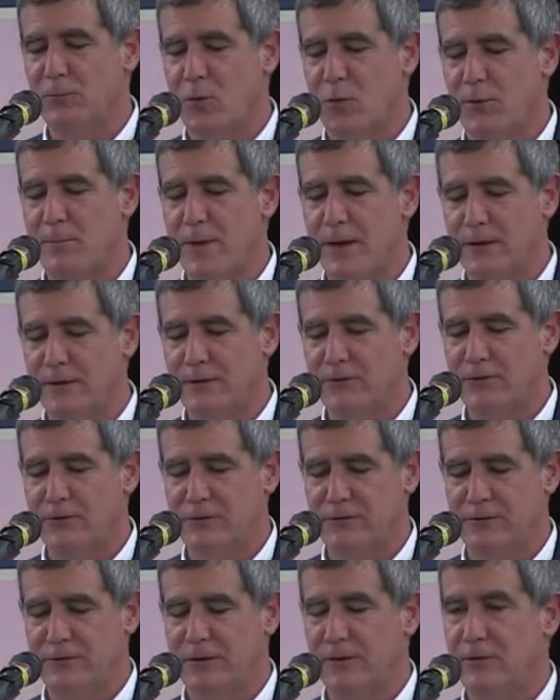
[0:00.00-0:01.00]
more
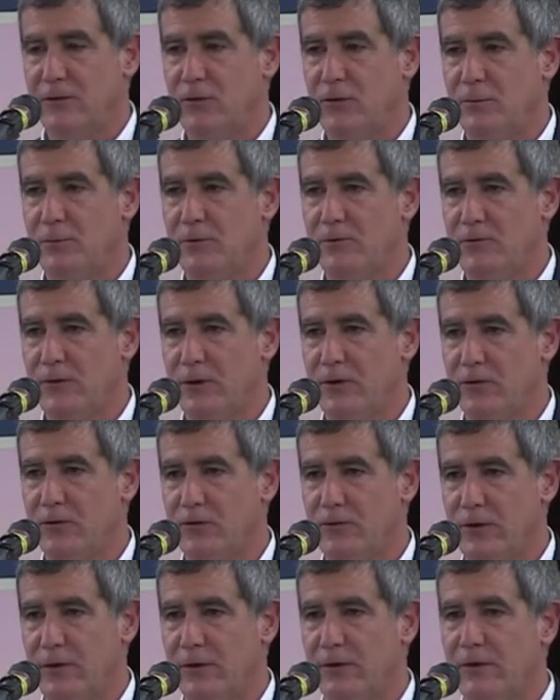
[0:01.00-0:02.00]
magnificently than human
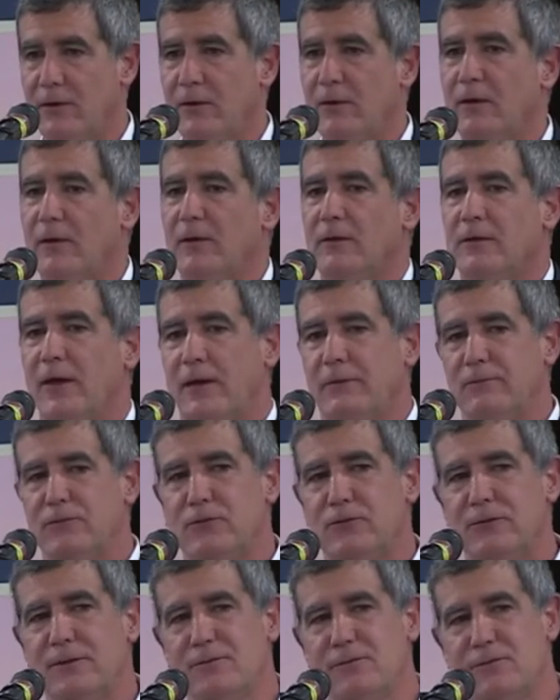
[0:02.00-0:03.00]
fingers did. Okay,
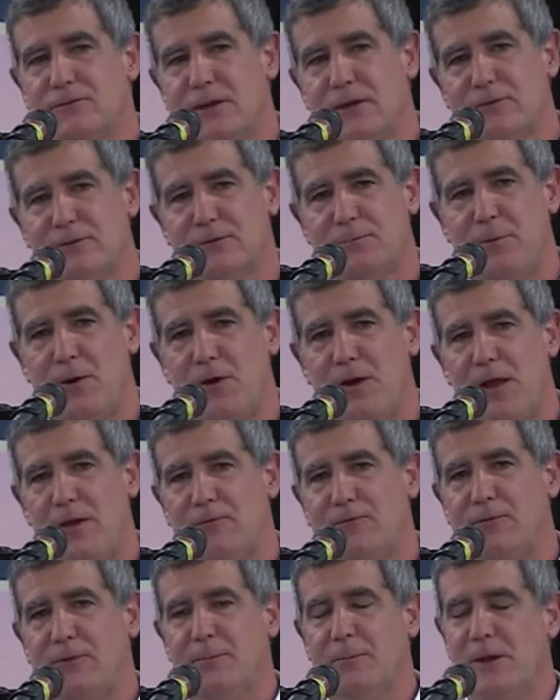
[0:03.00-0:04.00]
just leave the sexist part
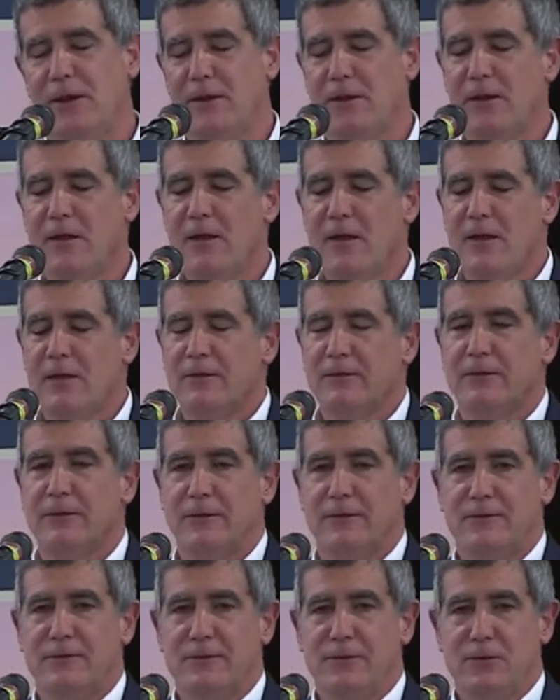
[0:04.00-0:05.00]
out for a minute.
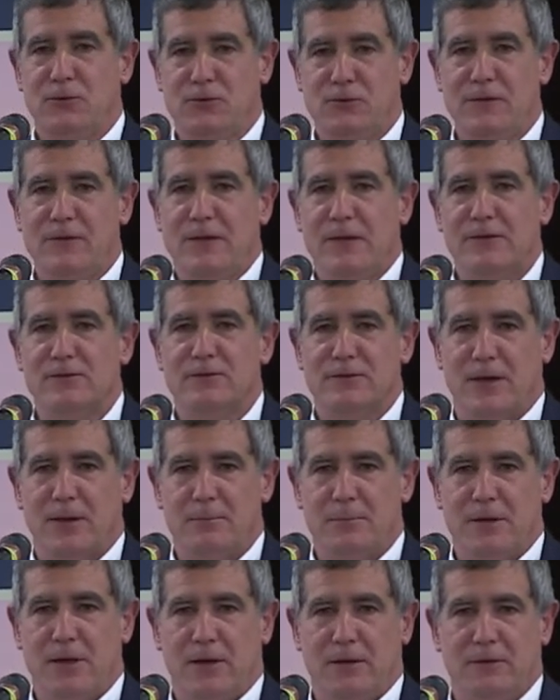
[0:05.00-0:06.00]
The, the, you see the
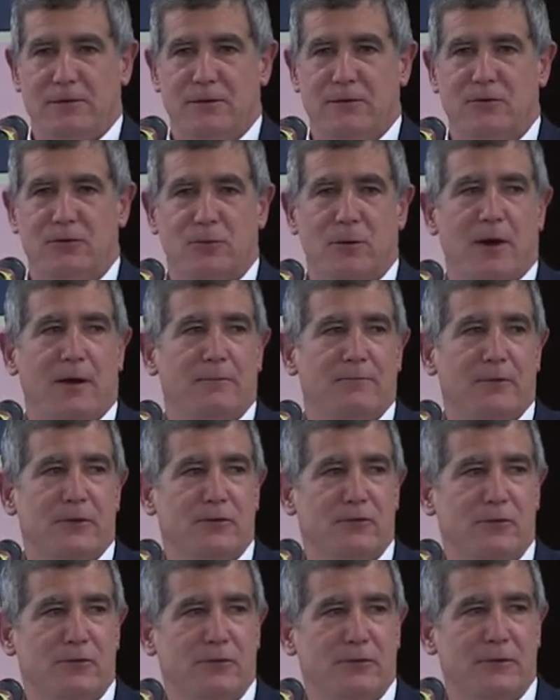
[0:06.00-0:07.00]
insight behind this, right?
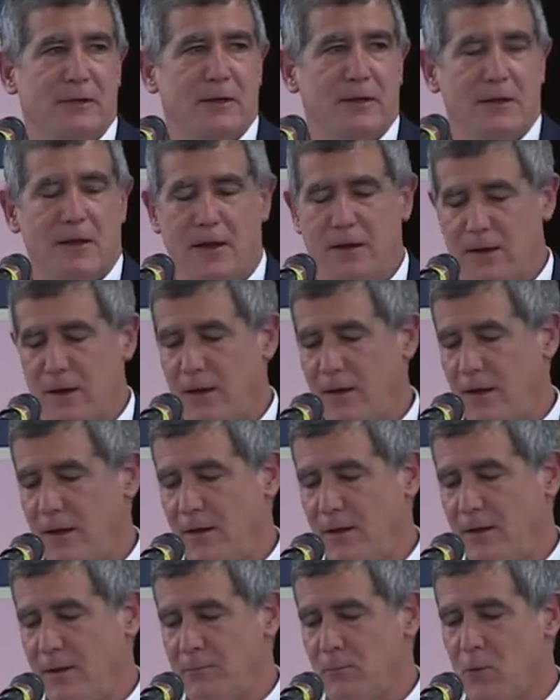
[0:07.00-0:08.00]
This is the,
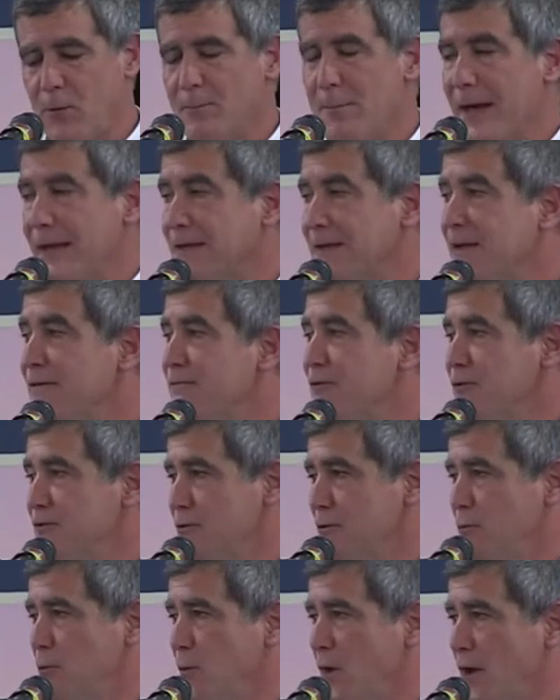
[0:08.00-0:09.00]
a, a more
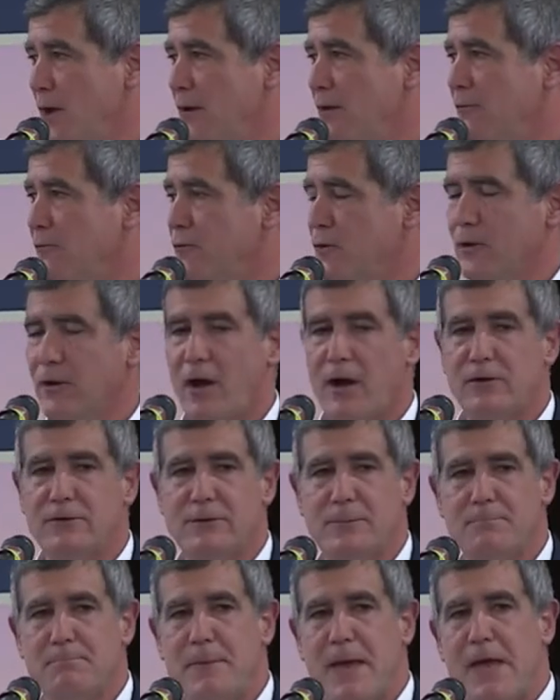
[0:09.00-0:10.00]
magnificent way for God
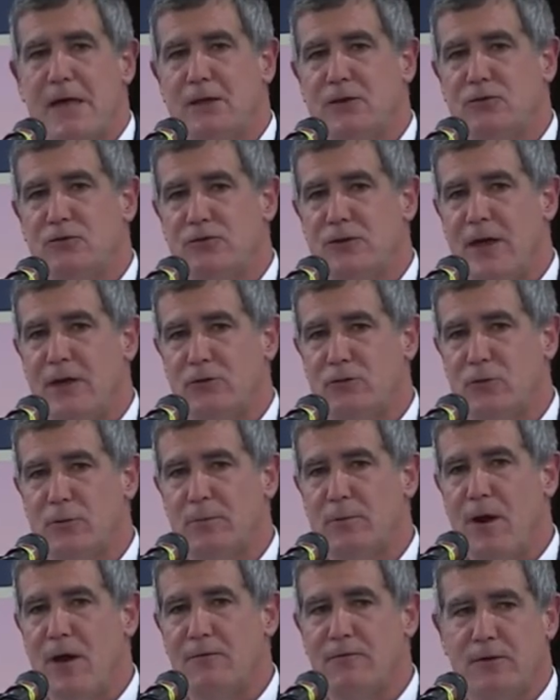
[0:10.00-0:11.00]
to manage natural
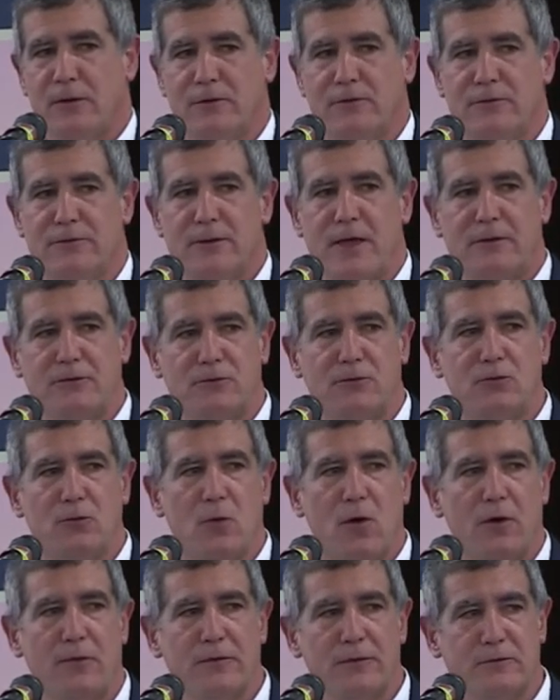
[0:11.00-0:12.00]
providence, not to
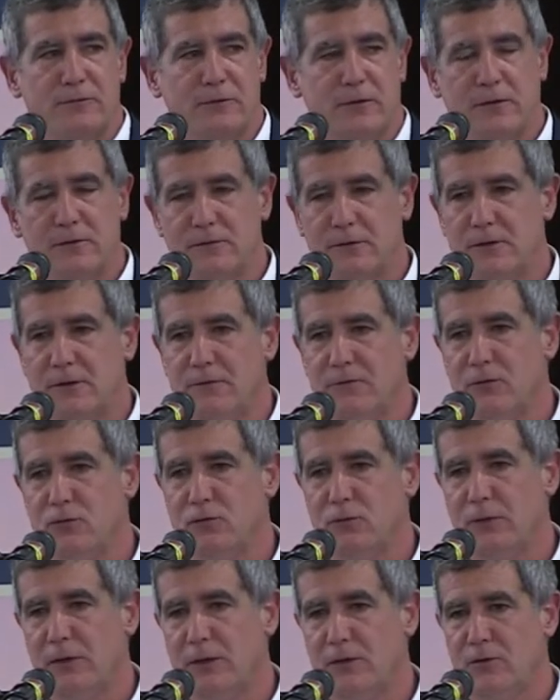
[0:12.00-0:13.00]
do all these things
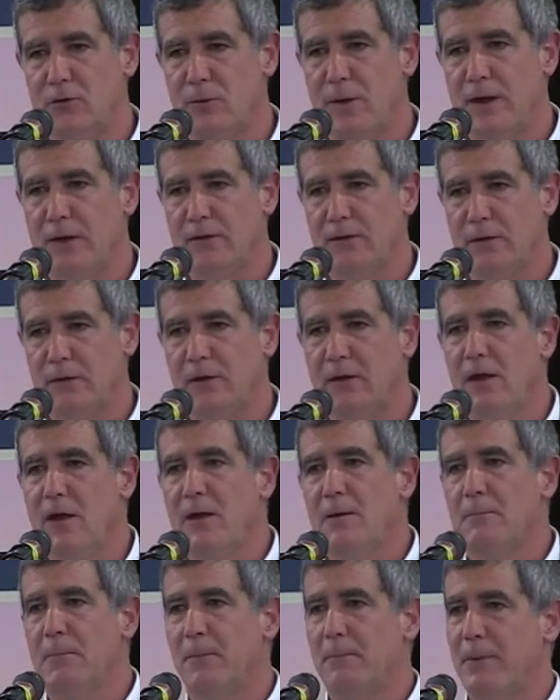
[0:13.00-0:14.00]
individually and directly,
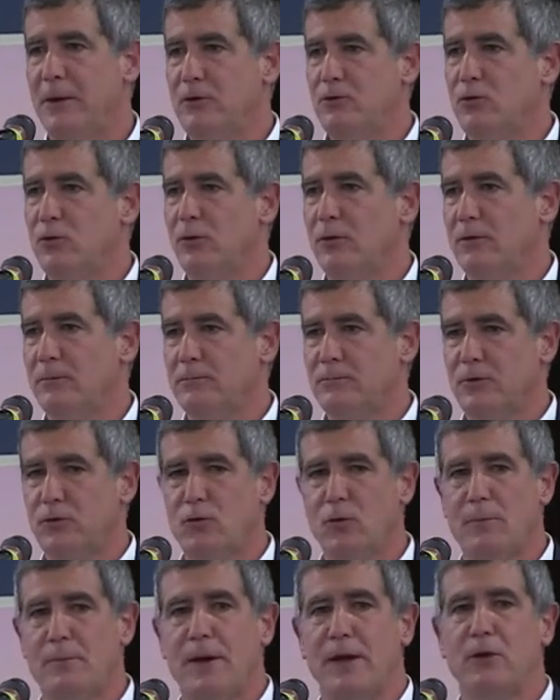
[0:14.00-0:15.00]
but by do it, to
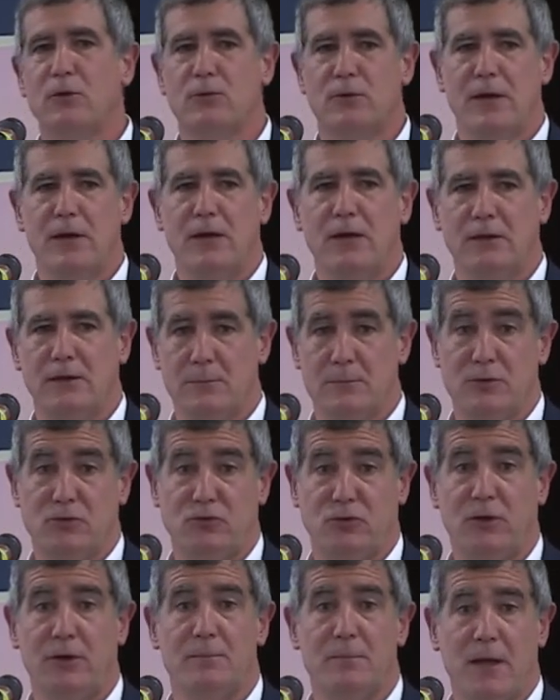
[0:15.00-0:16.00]
do it by creating the
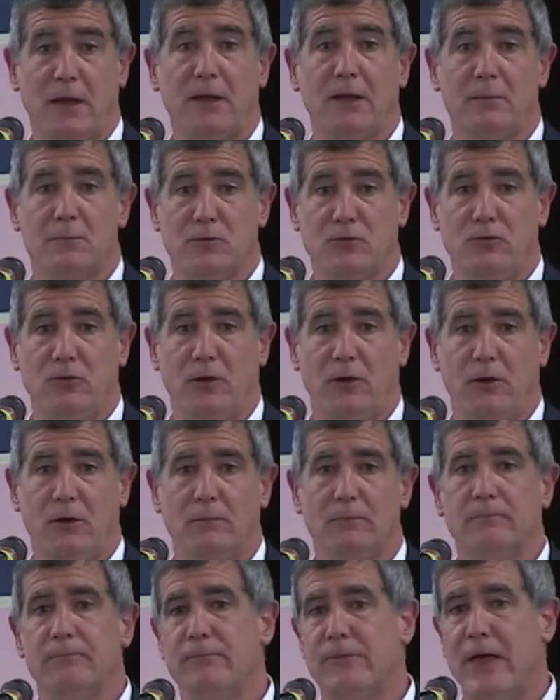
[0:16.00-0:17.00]
machine-making
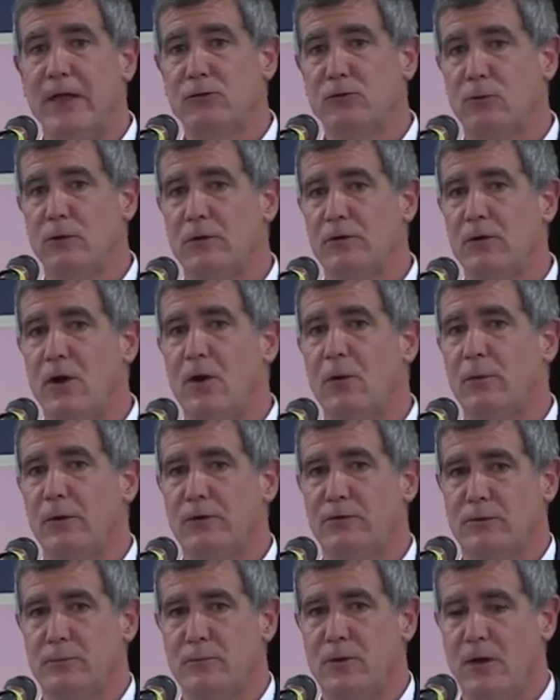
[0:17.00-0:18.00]
machine. That's what
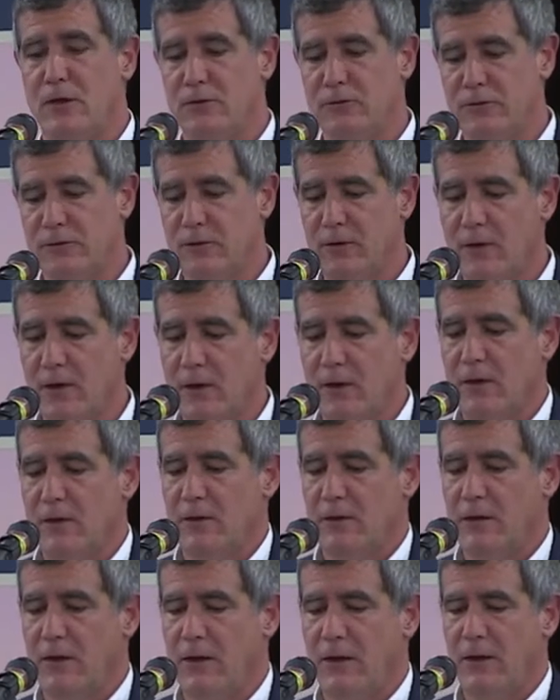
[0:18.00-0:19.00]
Darwinism does
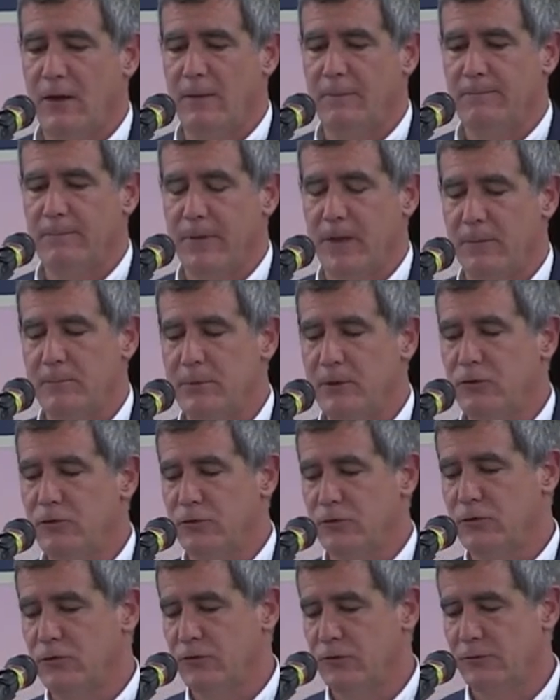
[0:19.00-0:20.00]
um, on
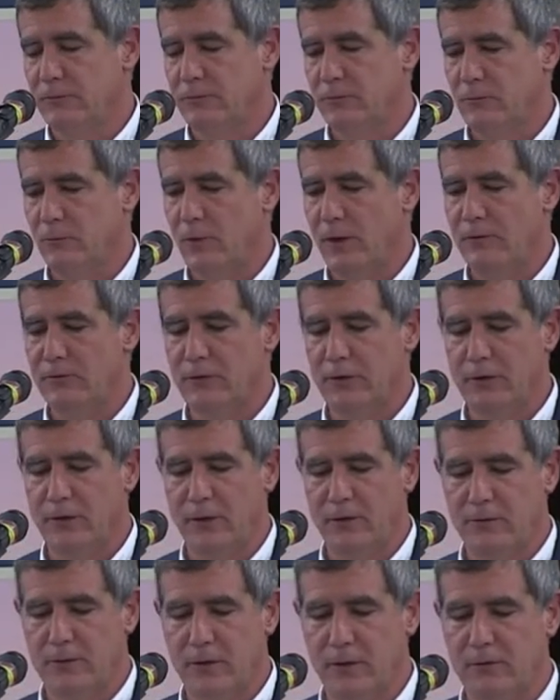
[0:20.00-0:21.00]
Beecher's way of
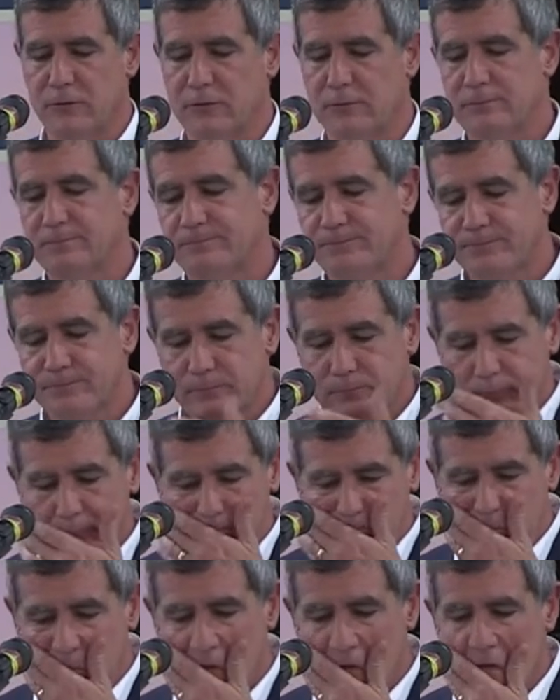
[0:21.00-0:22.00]
looking at things.
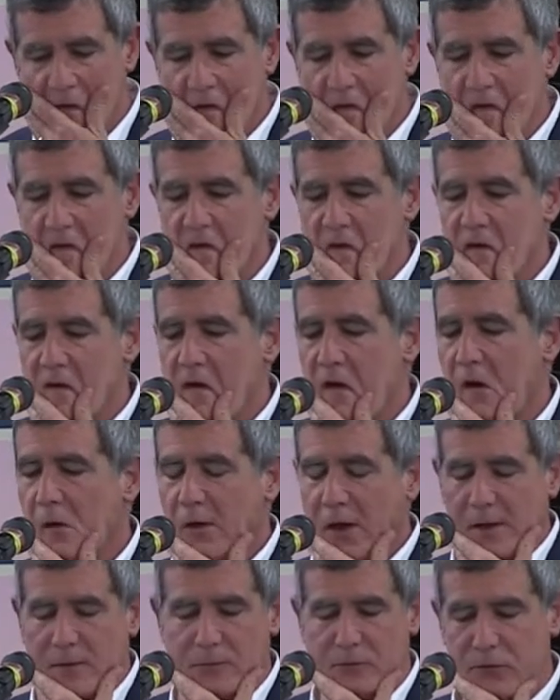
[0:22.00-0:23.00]

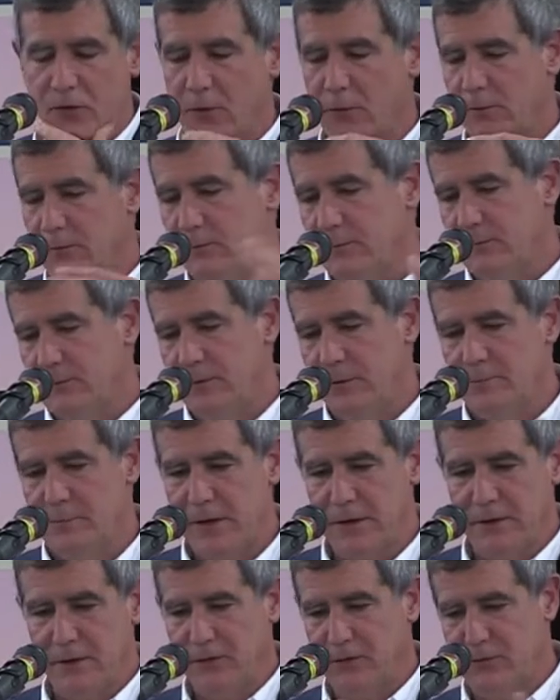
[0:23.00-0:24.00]
Okay, so I'm
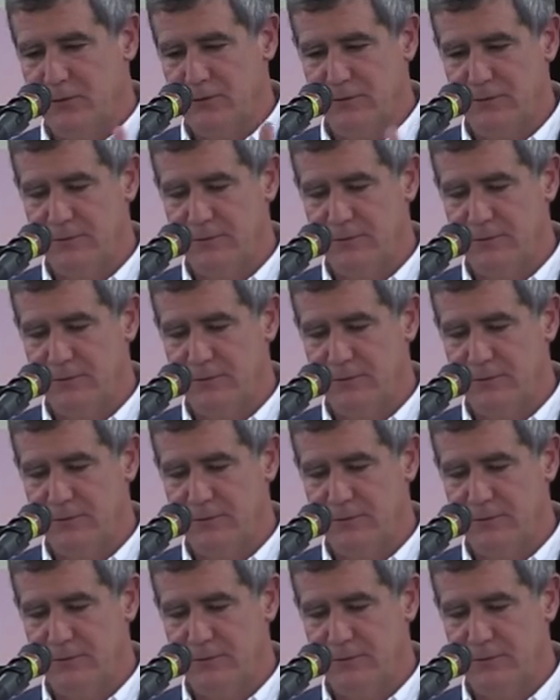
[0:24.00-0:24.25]
not going to,